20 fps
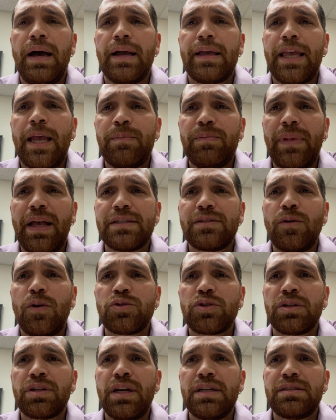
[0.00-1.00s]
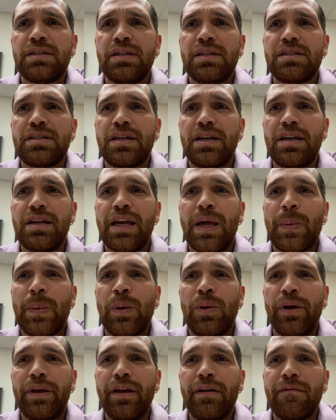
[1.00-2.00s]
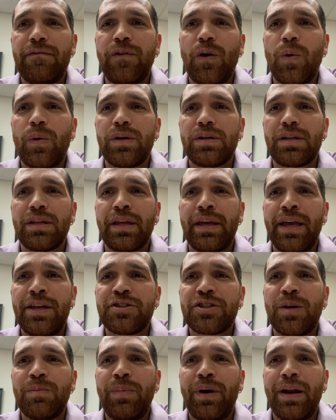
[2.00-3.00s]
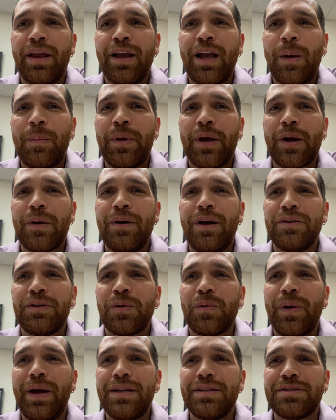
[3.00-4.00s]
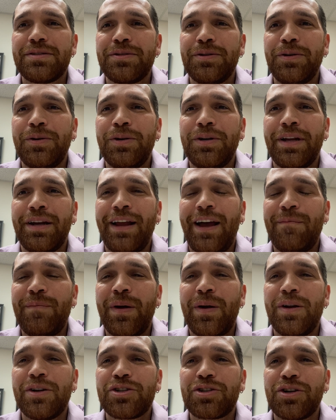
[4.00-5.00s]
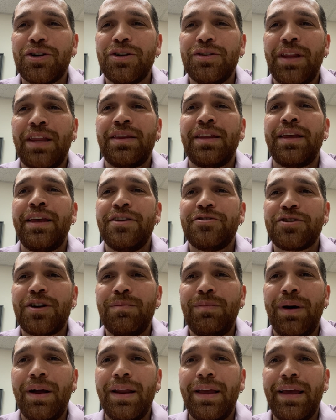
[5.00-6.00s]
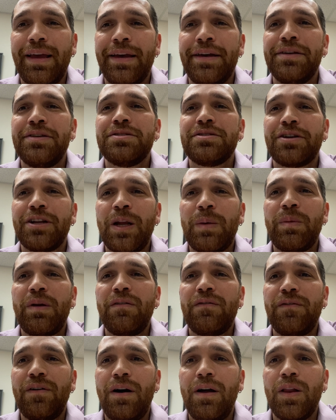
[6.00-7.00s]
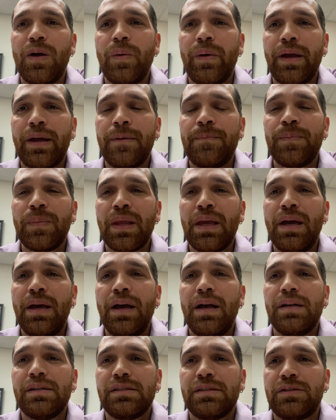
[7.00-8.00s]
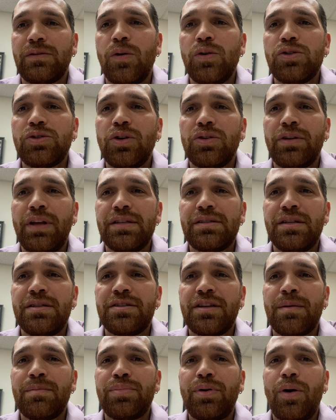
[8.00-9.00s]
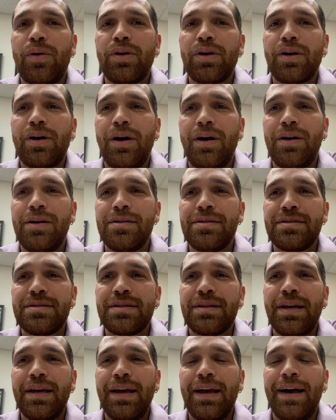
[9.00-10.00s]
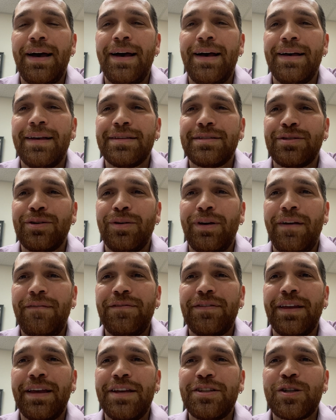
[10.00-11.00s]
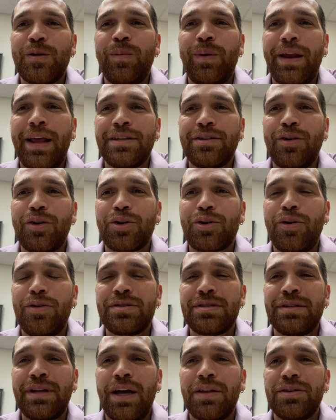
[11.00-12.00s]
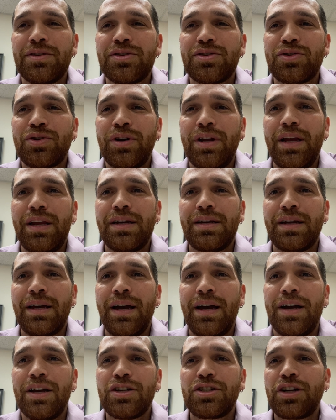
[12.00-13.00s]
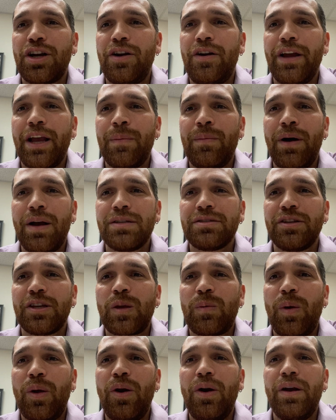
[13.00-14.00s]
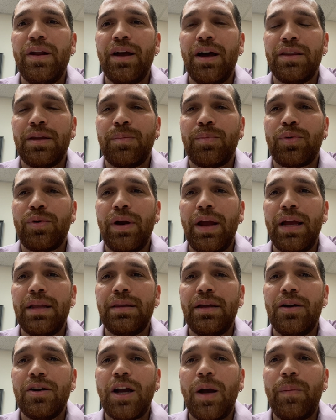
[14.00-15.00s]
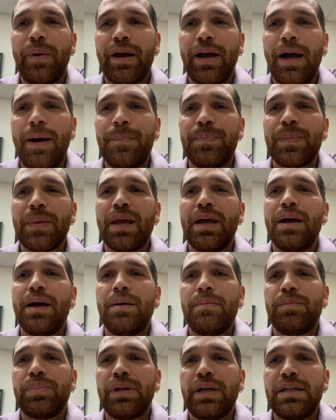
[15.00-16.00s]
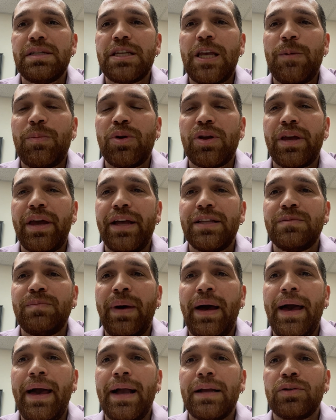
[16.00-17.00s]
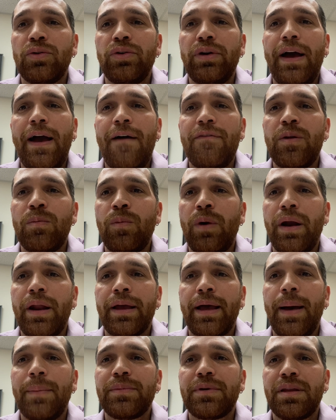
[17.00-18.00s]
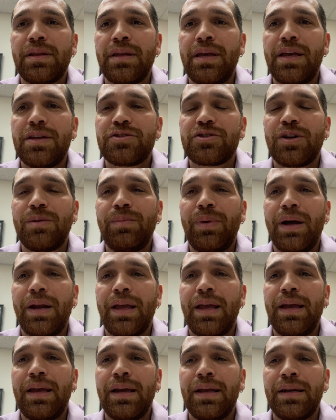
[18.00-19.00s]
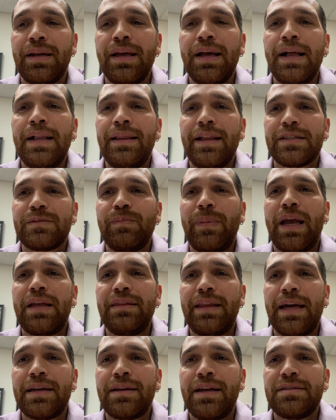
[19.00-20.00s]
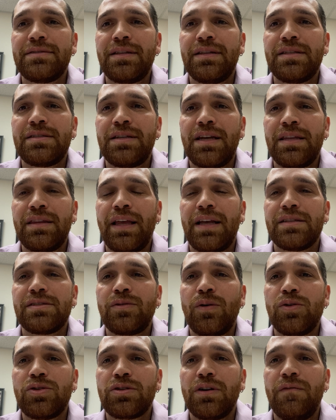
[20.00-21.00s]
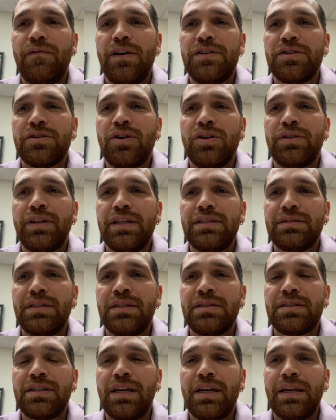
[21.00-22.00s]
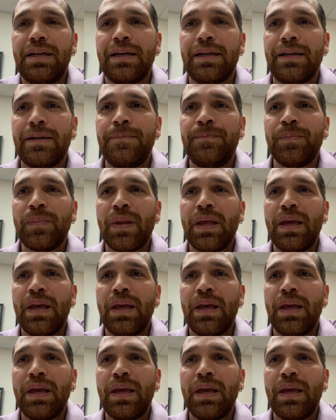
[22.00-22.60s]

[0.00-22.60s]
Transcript: Keep that social distancing, and we're looking forward to the Easter Bunny coming around the res soon, and I've been assured that the Easter Bunny is going to be following social distancing protocols. So if the Easter Bunny's out cruising down the street, sharing amongst the community on the parade there coming up, please keep your kids back. Don't have them running up to the Easter Bunny, and let's maintain that distancing, that social physical distancing,